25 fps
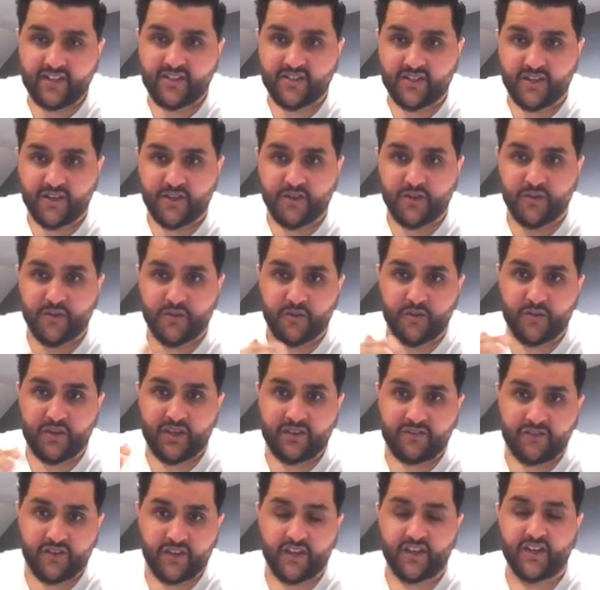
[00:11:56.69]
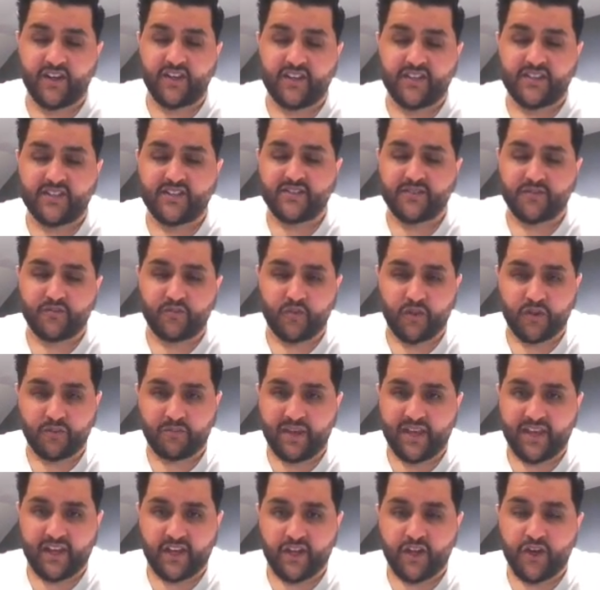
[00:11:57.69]
so if you guys want to
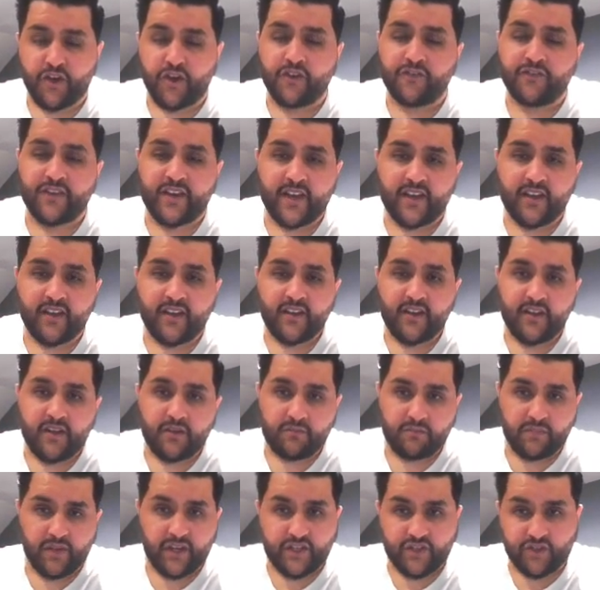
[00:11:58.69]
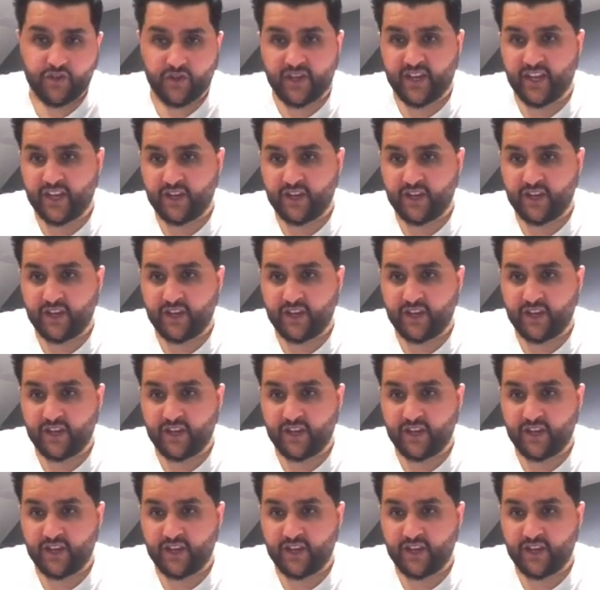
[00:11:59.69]
make a note of it, make sure you get